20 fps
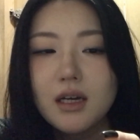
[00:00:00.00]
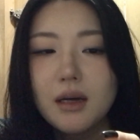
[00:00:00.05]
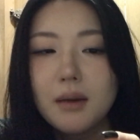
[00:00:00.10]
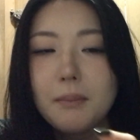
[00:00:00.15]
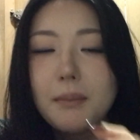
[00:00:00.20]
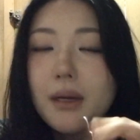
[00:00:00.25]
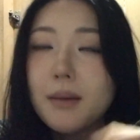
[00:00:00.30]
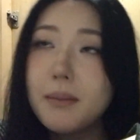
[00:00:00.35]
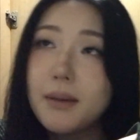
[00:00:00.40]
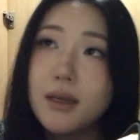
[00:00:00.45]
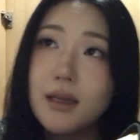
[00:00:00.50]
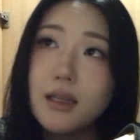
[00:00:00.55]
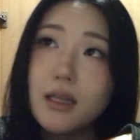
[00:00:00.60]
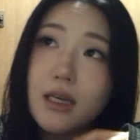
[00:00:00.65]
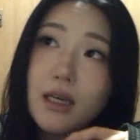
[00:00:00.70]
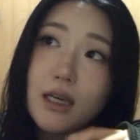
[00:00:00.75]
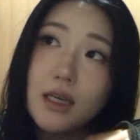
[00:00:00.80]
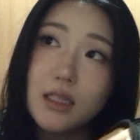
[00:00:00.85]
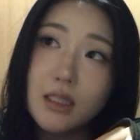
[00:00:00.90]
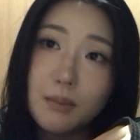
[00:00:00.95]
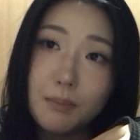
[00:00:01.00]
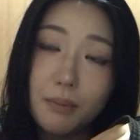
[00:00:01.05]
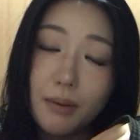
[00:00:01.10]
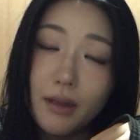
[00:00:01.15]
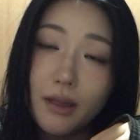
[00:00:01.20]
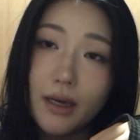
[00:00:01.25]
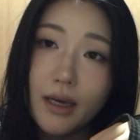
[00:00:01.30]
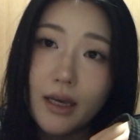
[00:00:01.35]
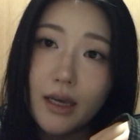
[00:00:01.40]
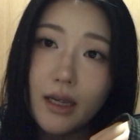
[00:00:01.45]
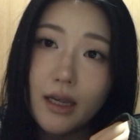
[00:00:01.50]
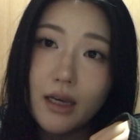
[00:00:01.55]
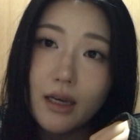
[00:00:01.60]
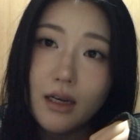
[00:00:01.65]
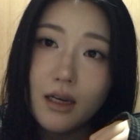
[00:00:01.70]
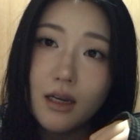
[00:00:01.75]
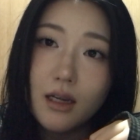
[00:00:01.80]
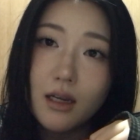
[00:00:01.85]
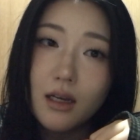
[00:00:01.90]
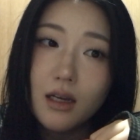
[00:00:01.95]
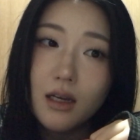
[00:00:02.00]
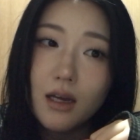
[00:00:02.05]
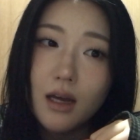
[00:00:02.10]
maybe, like, explain